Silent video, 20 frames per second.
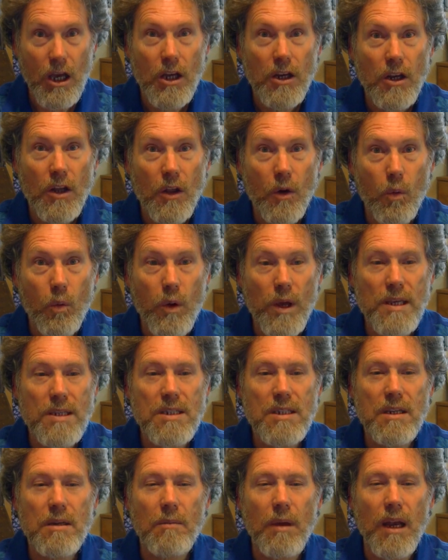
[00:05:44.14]
to the
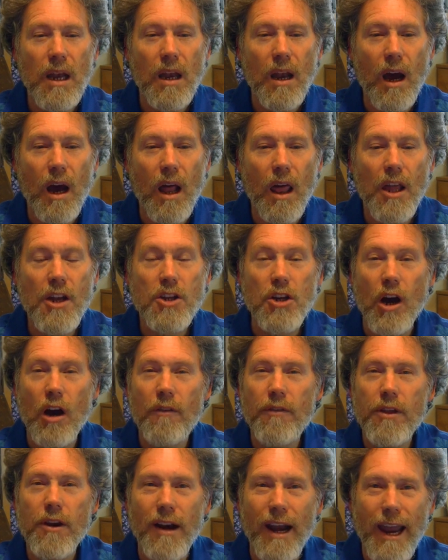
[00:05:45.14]
wisdom and knowledge
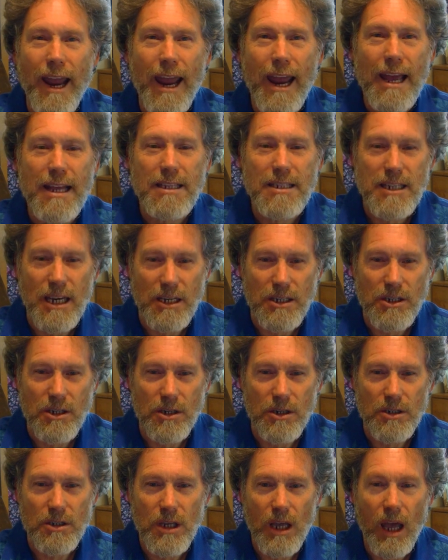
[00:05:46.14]
of their
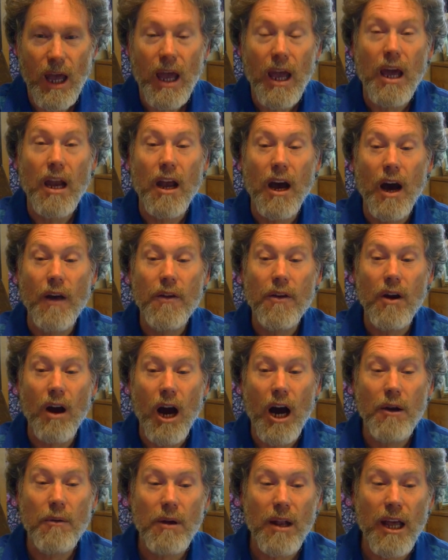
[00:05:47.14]
ancestors and other
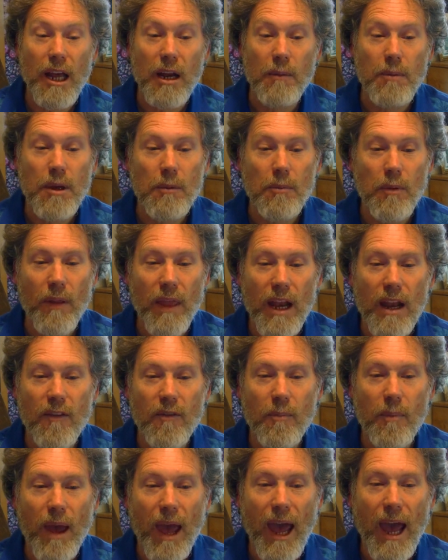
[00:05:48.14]
unrelated people that
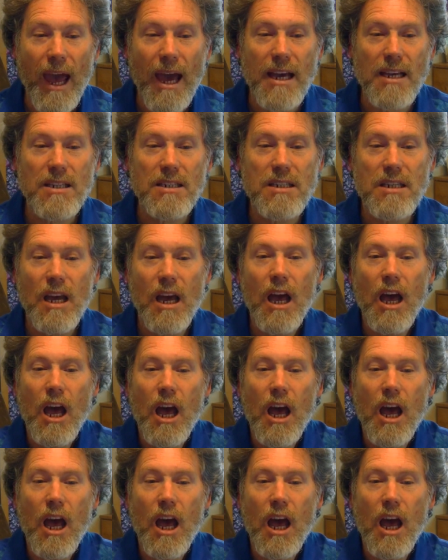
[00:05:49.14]
have passed